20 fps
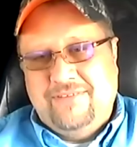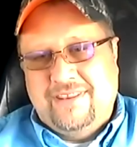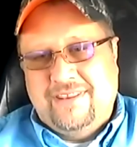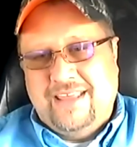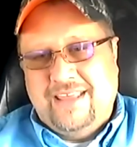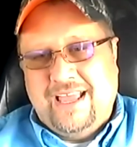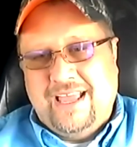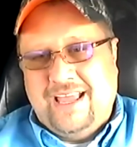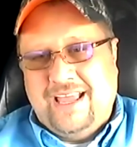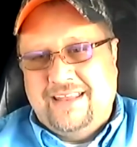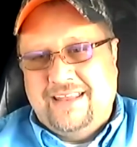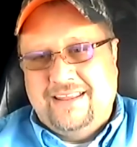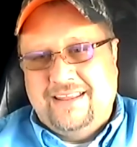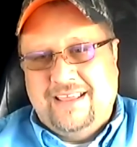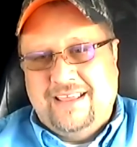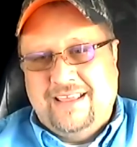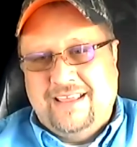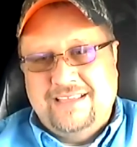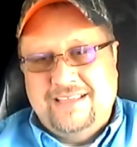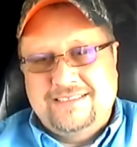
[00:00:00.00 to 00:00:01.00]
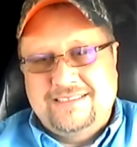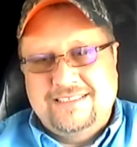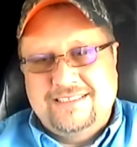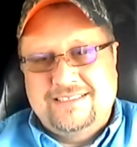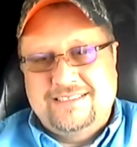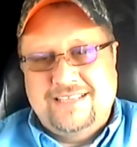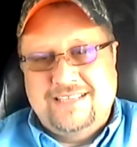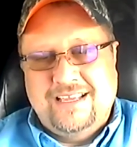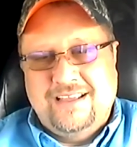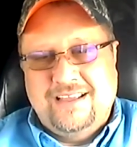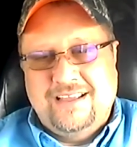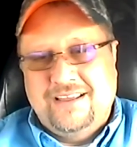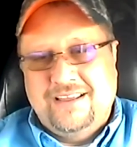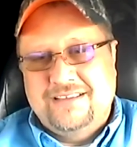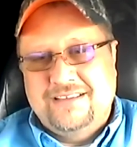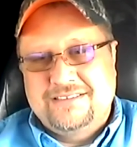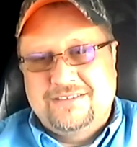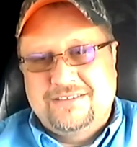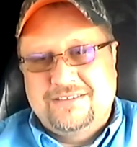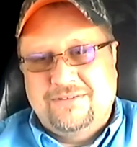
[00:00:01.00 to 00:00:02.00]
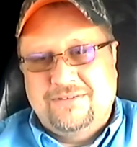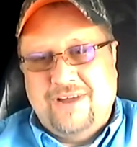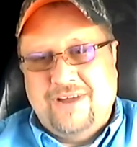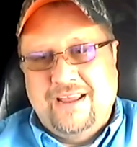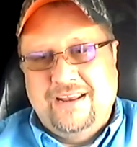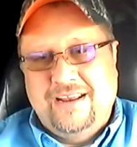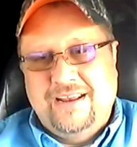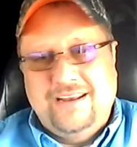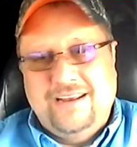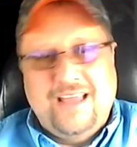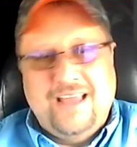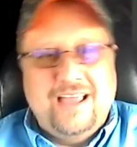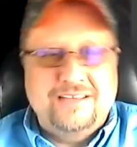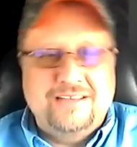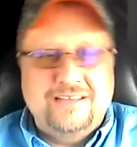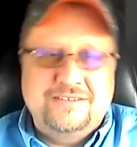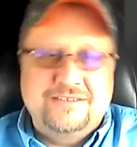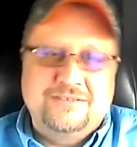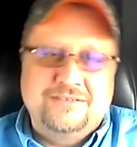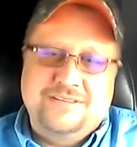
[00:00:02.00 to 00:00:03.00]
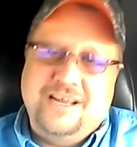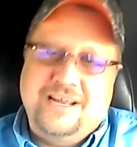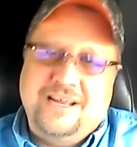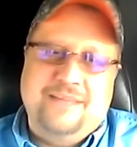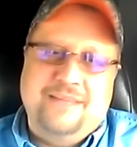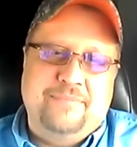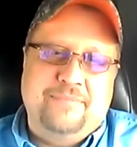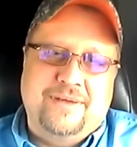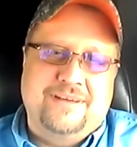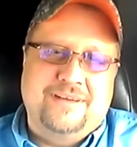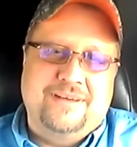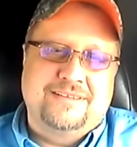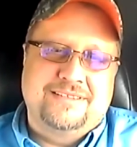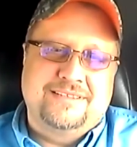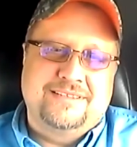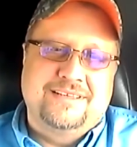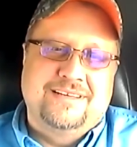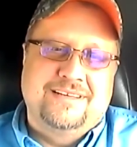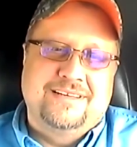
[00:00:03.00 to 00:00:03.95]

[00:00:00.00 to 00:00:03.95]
that. The ACC is the reigning national champions.